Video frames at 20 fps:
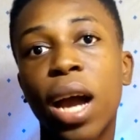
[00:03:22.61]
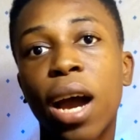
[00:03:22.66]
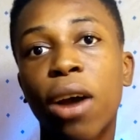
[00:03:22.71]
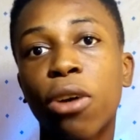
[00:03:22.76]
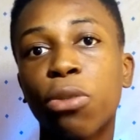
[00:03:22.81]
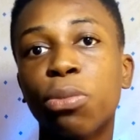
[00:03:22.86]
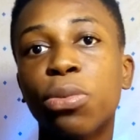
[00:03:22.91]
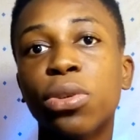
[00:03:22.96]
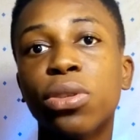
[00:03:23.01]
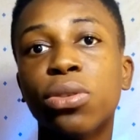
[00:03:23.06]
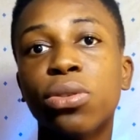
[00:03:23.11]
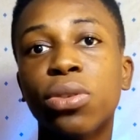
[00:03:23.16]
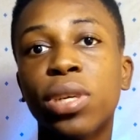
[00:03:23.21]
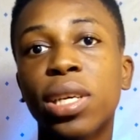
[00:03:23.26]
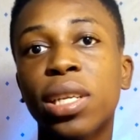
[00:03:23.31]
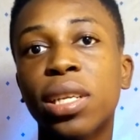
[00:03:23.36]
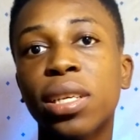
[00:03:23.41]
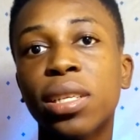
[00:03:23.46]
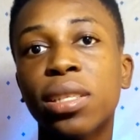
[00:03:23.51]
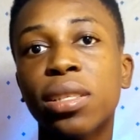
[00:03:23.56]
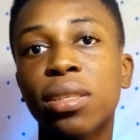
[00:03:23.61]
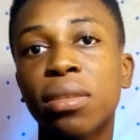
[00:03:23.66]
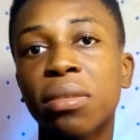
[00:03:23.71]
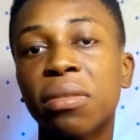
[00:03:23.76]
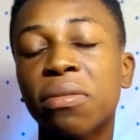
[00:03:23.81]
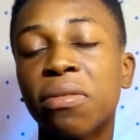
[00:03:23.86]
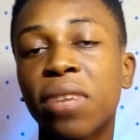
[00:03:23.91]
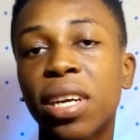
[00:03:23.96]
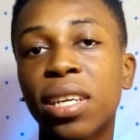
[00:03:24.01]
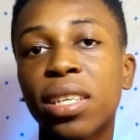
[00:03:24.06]
I'll be doing it
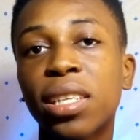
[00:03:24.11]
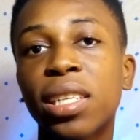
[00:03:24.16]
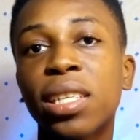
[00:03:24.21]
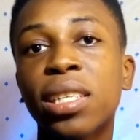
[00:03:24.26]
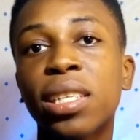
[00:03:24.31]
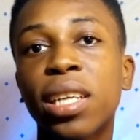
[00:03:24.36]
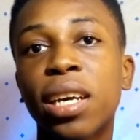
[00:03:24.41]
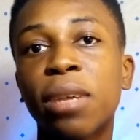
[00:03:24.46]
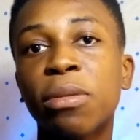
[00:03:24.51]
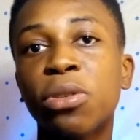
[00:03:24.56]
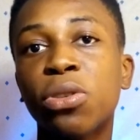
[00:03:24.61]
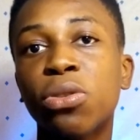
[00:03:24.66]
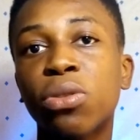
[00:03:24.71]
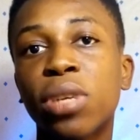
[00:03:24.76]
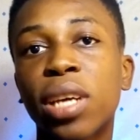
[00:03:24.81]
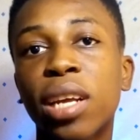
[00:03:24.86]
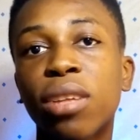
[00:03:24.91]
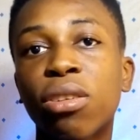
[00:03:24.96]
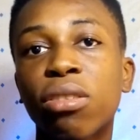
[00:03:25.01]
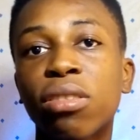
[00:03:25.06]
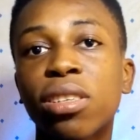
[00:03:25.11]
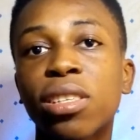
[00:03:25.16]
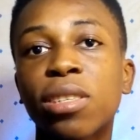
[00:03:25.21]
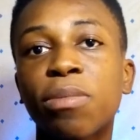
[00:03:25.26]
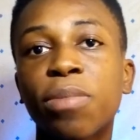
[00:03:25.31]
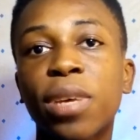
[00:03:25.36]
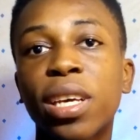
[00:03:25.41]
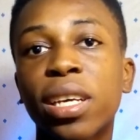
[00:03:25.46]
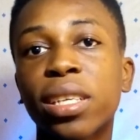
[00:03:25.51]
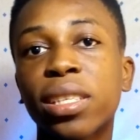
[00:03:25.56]
very in-depth. You get all the
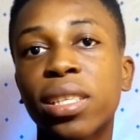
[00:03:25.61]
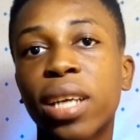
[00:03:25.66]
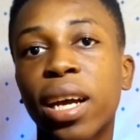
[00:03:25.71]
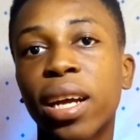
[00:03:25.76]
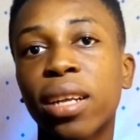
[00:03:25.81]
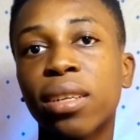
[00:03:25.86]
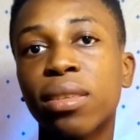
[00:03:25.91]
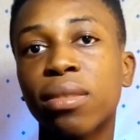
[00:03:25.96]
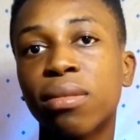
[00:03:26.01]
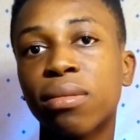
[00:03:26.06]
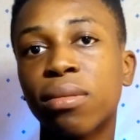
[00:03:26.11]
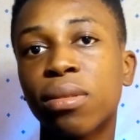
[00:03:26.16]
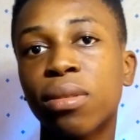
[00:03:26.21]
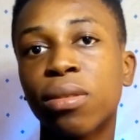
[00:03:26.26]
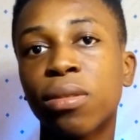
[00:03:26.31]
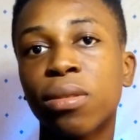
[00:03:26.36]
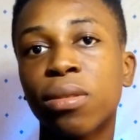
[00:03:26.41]
specs and